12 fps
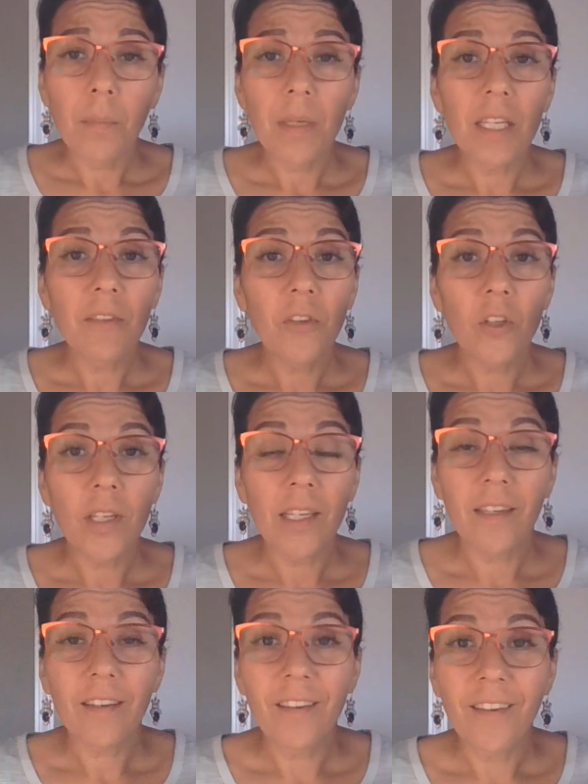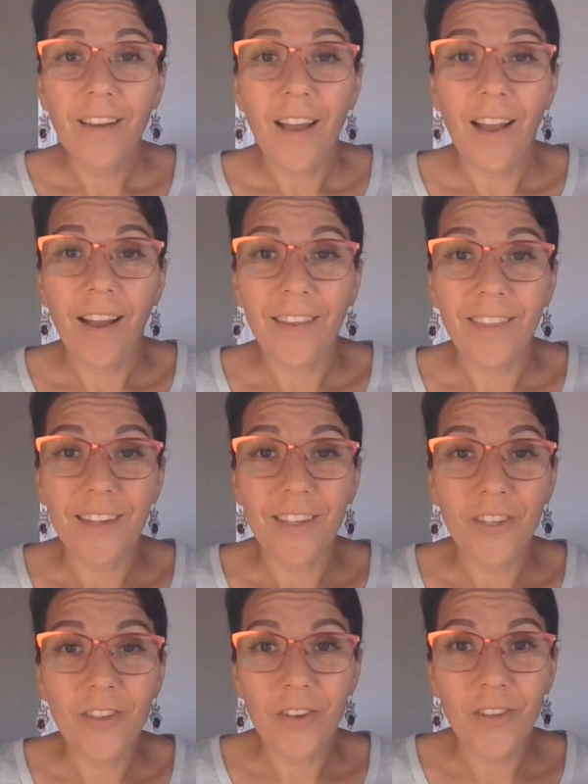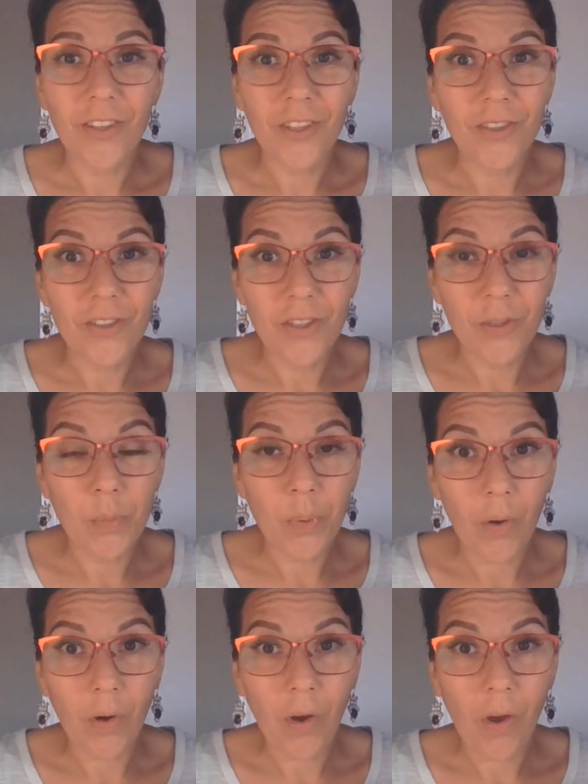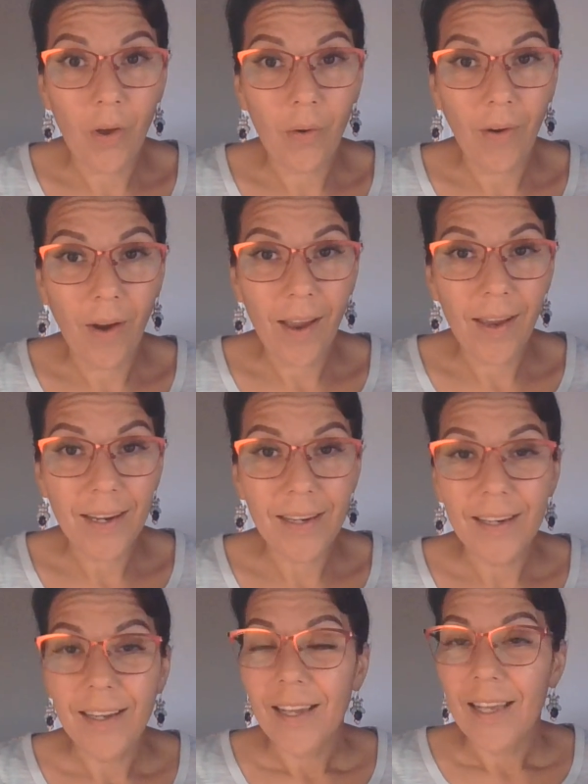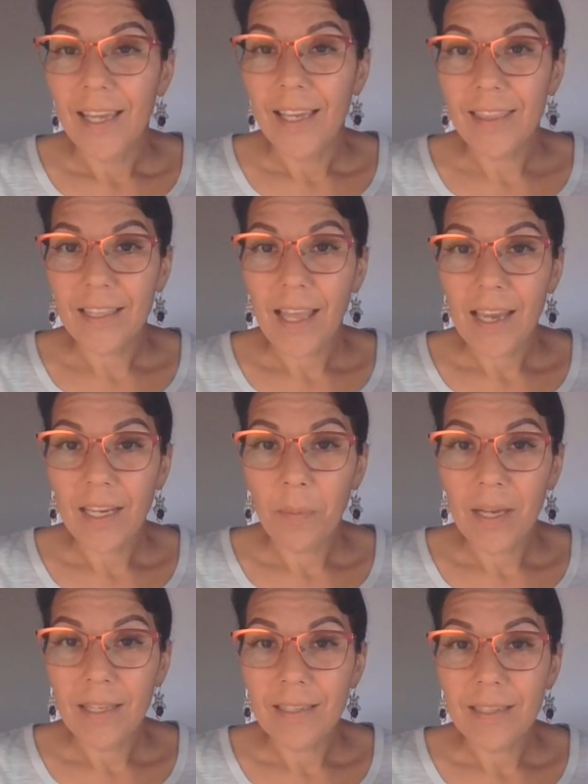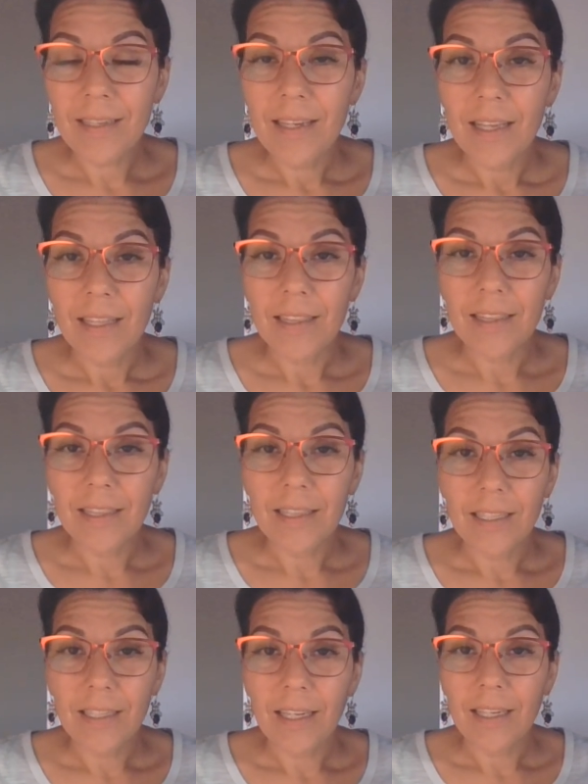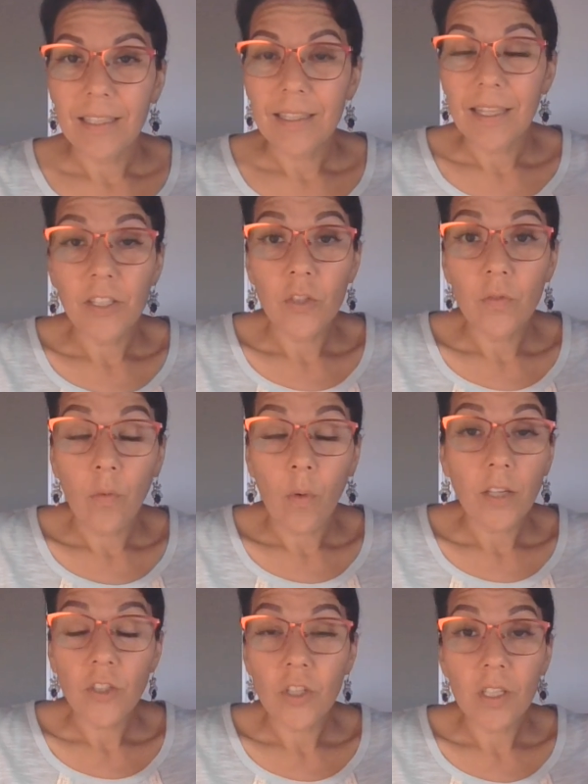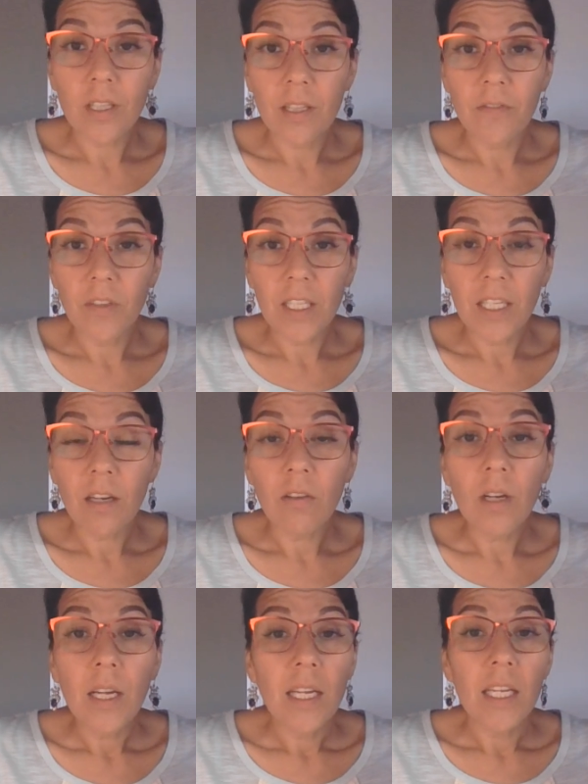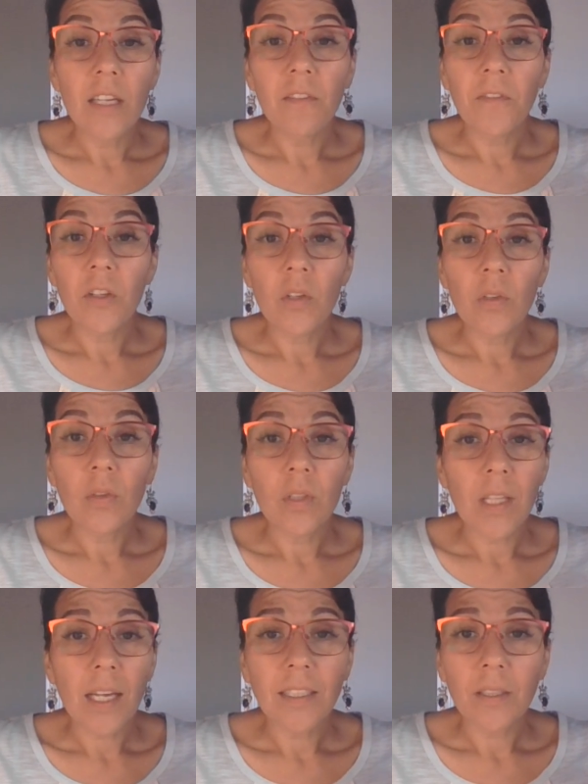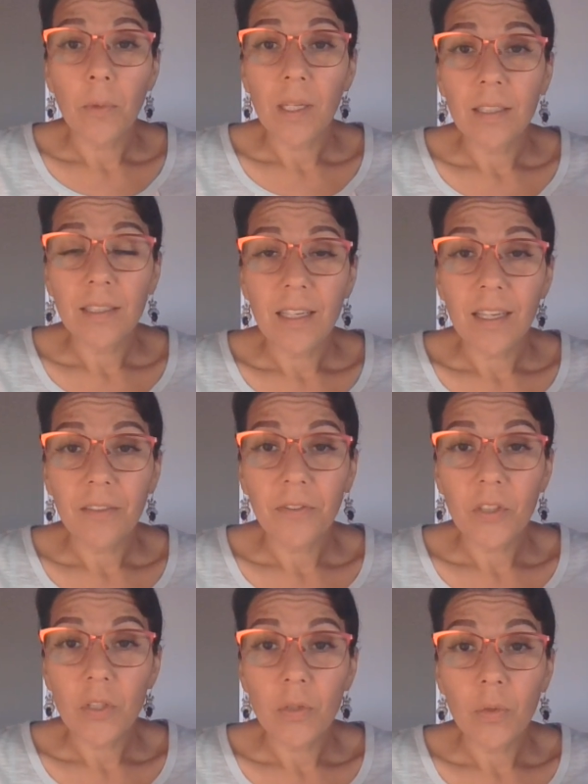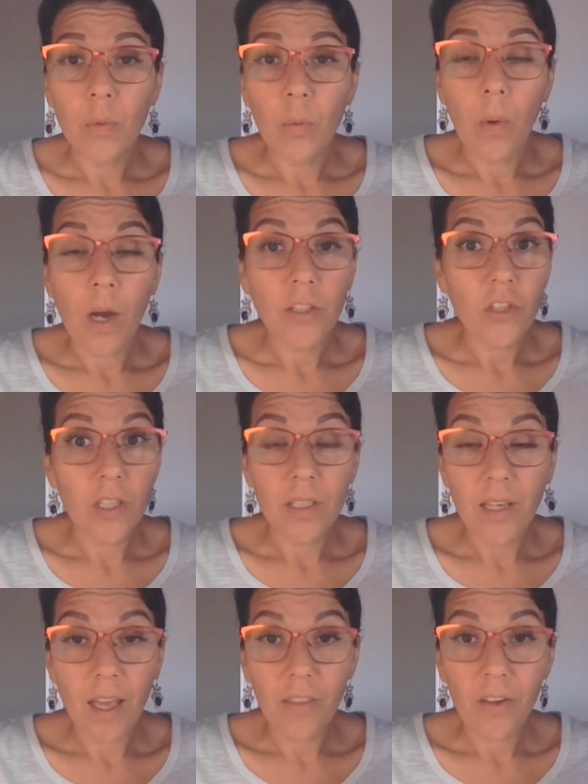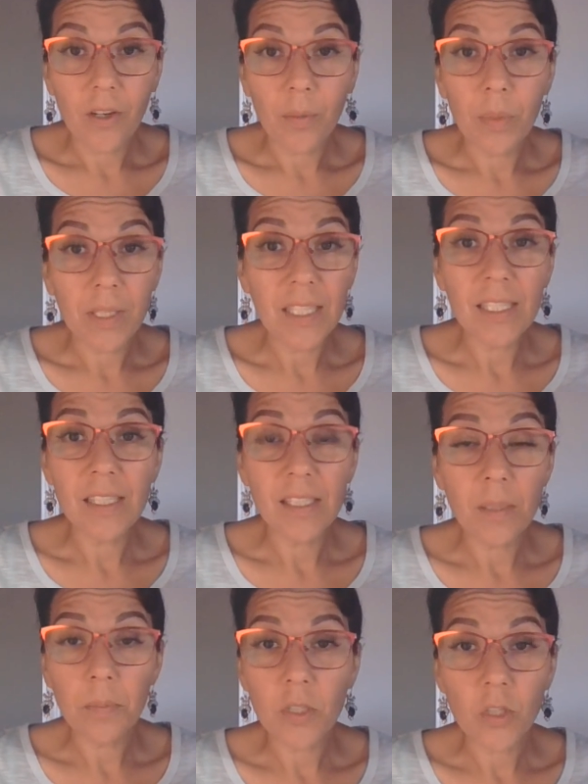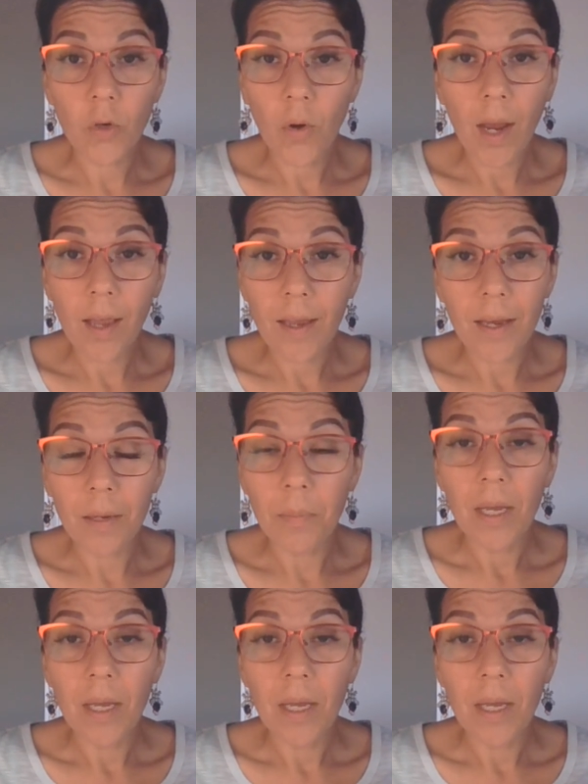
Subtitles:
if you're here, I think you know the YouTube protocol, right? Hit the like button that you've watched the video. If you liked it well enough to watch another, please subscribe.